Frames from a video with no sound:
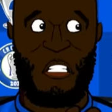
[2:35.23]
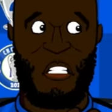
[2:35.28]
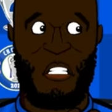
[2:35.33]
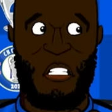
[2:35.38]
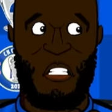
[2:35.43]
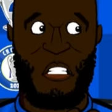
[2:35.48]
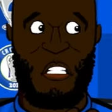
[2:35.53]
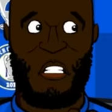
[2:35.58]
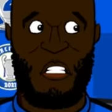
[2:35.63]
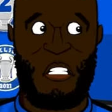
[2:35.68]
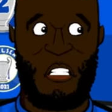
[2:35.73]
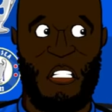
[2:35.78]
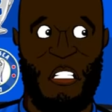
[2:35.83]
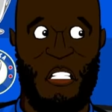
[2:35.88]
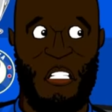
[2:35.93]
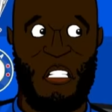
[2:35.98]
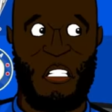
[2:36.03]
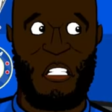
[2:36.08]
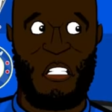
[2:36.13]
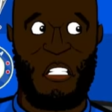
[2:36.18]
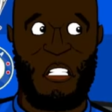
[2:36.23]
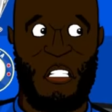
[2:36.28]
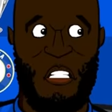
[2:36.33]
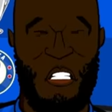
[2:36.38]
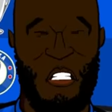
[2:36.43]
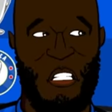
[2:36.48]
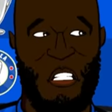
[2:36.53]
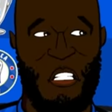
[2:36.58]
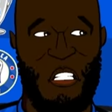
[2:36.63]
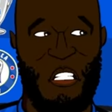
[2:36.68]

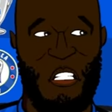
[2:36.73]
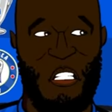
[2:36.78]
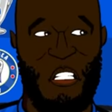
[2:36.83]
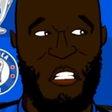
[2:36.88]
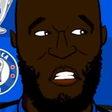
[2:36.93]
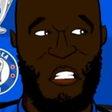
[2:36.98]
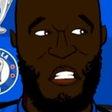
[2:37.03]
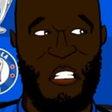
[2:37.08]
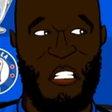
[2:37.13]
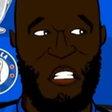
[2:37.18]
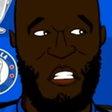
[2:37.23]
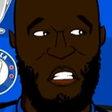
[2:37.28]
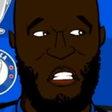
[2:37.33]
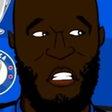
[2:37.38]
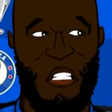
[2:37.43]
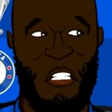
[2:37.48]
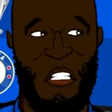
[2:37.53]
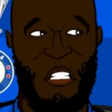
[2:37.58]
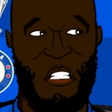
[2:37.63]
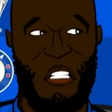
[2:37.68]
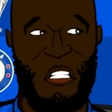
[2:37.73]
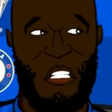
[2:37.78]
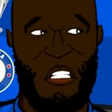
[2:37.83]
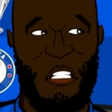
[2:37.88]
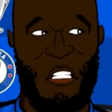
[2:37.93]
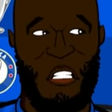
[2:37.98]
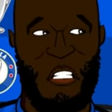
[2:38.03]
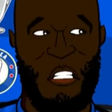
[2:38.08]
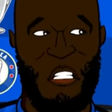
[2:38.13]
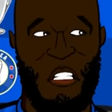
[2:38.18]

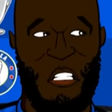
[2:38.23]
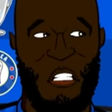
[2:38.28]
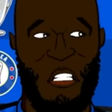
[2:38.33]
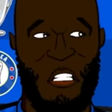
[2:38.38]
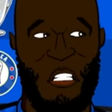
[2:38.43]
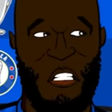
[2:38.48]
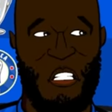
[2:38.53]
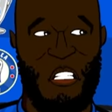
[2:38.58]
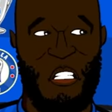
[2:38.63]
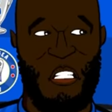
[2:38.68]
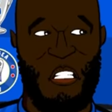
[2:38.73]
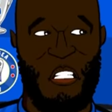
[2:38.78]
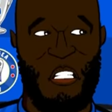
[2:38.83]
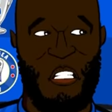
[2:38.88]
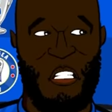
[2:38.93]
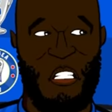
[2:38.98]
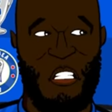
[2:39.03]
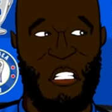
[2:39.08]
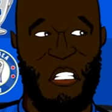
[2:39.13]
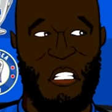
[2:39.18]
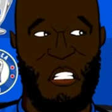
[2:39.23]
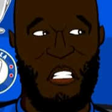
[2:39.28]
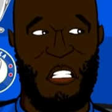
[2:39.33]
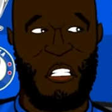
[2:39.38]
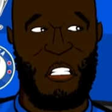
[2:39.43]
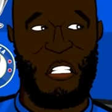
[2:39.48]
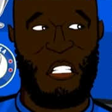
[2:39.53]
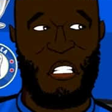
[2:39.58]
[no speech]